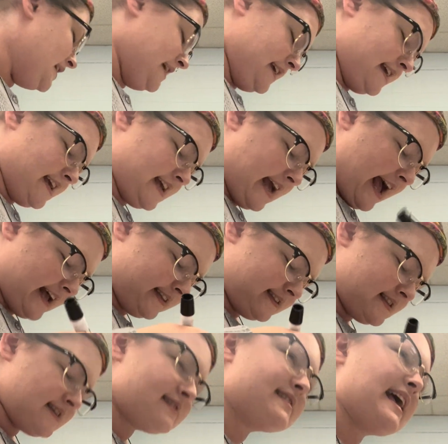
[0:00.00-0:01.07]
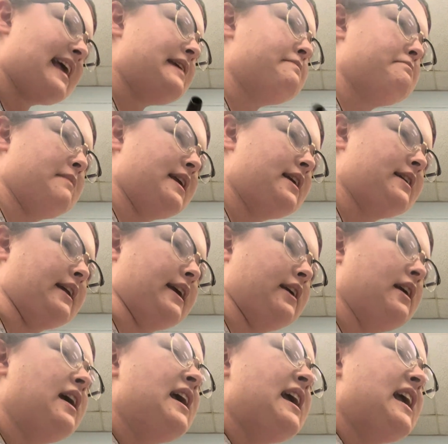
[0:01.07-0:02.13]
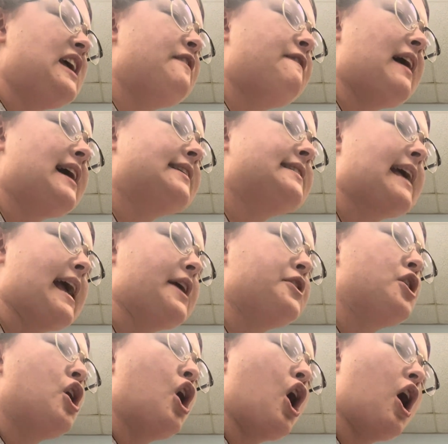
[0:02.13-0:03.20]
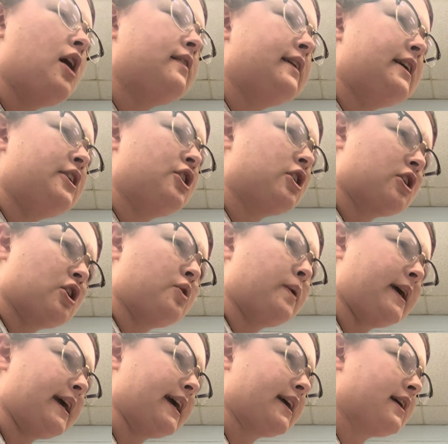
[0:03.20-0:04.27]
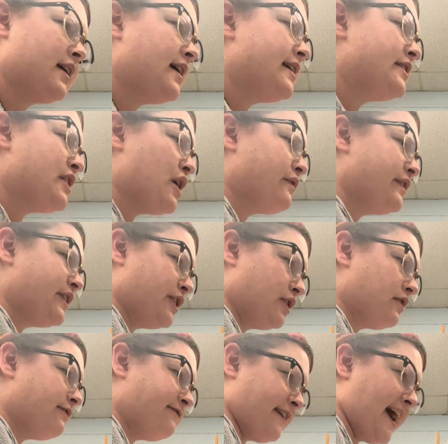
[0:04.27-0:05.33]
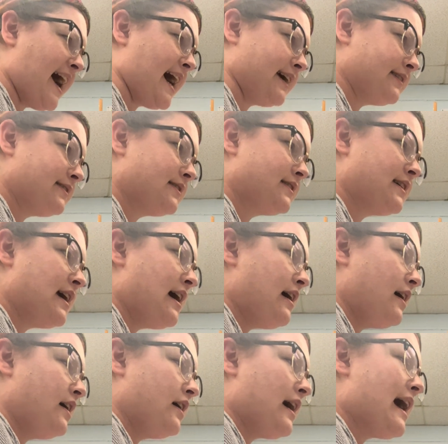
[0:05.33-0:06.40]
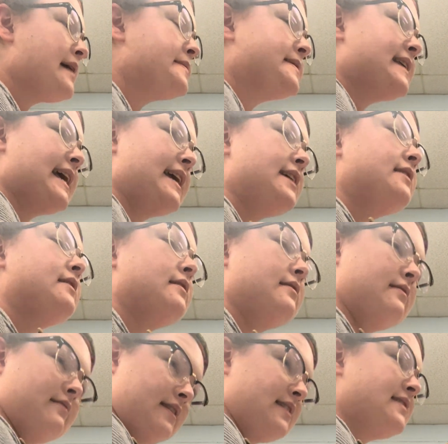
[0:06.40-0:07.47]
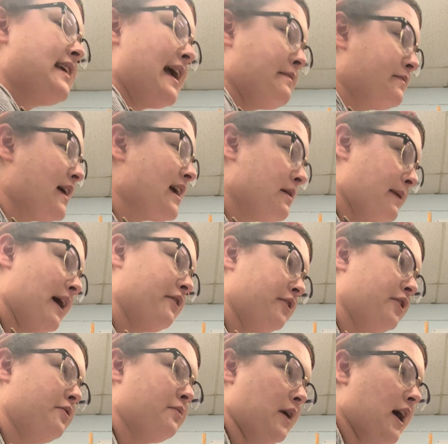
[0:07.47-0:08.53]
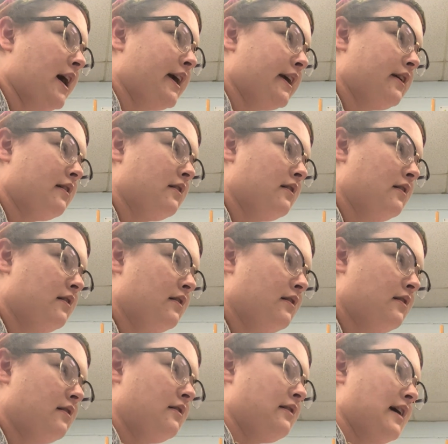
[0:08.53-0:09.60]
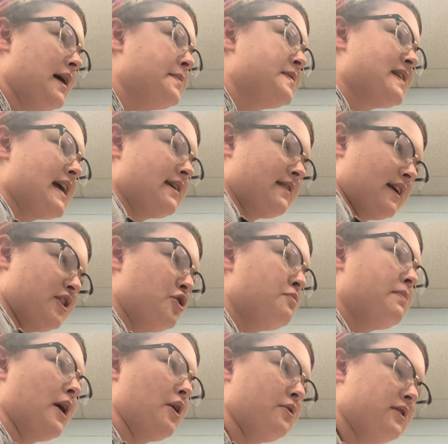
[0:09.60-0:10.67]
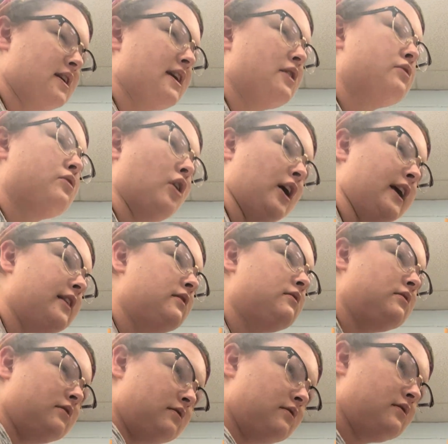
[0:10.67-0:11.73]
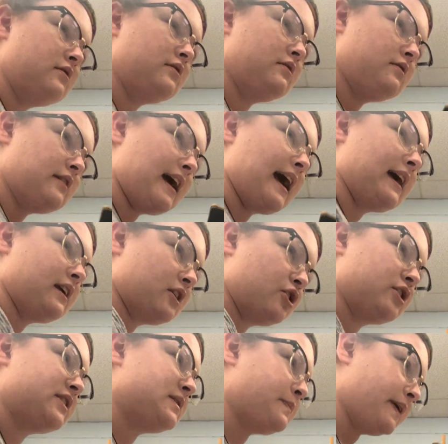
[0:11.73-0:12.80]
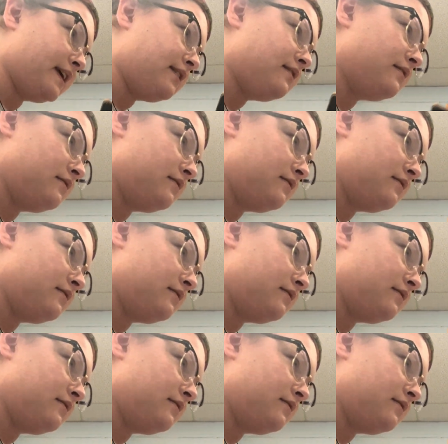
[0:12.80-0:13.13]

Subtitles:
It has the same meaning. If I say, Holly, you're quick. Nova, you're fast. I'm saying the same thing about you, right? I'm saying that you both can run at a good speed,